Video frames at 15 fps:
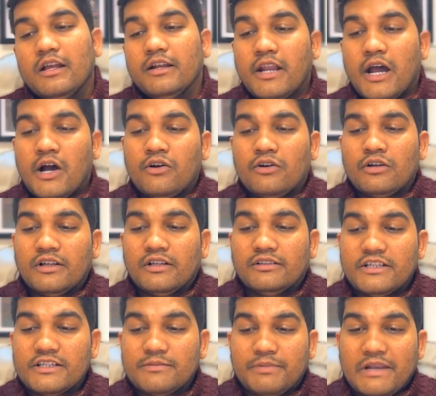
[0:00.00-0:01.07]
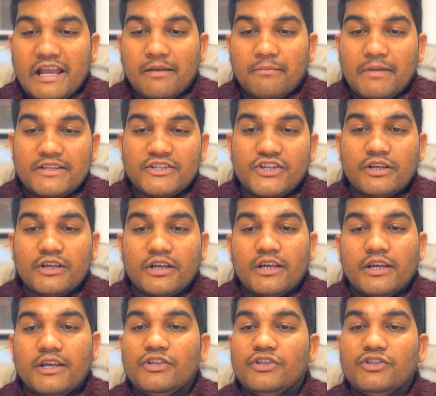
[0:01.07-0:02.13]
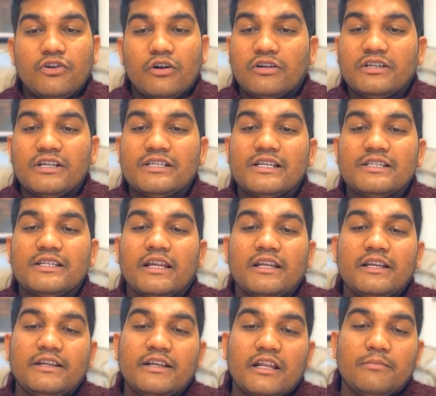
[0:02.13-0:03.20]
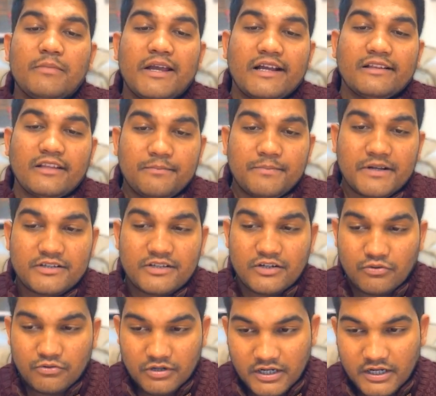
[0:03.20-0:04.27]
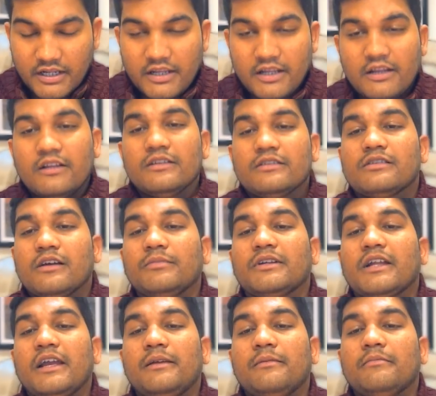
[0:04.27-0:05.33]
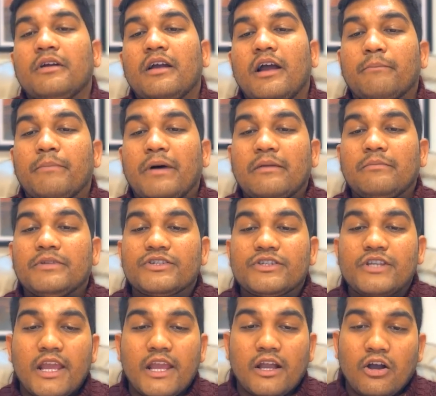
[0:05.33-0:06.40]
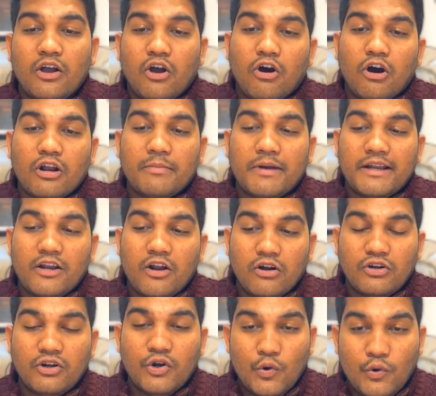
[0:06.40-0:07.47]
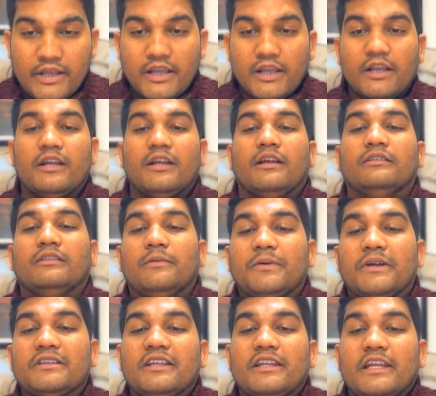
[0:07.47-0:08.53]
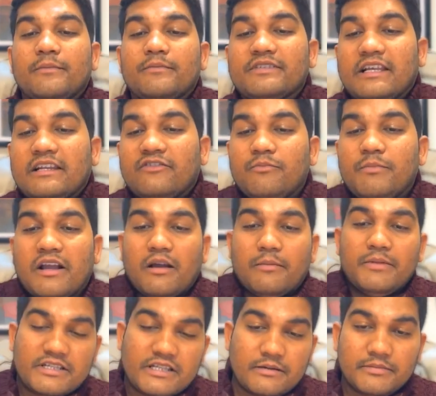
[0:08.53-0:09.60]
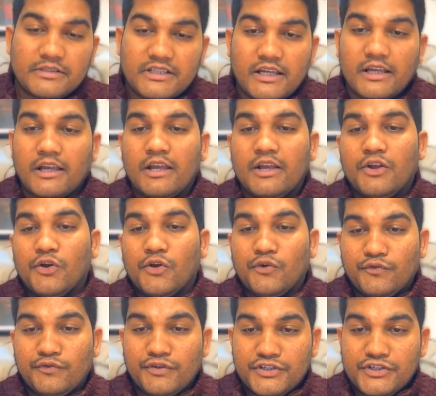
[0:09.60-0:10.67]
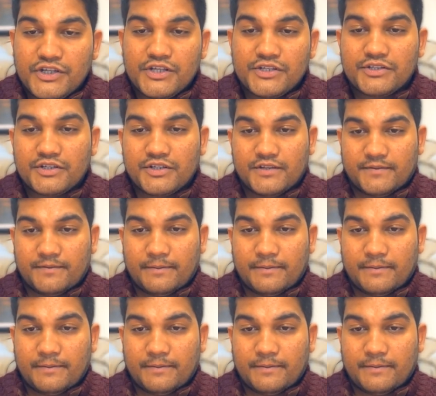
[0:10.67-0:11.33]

Now, this black magic is not necessarily done by other person only. Sometime by mistake or by not knowing, the person himself may commit something which is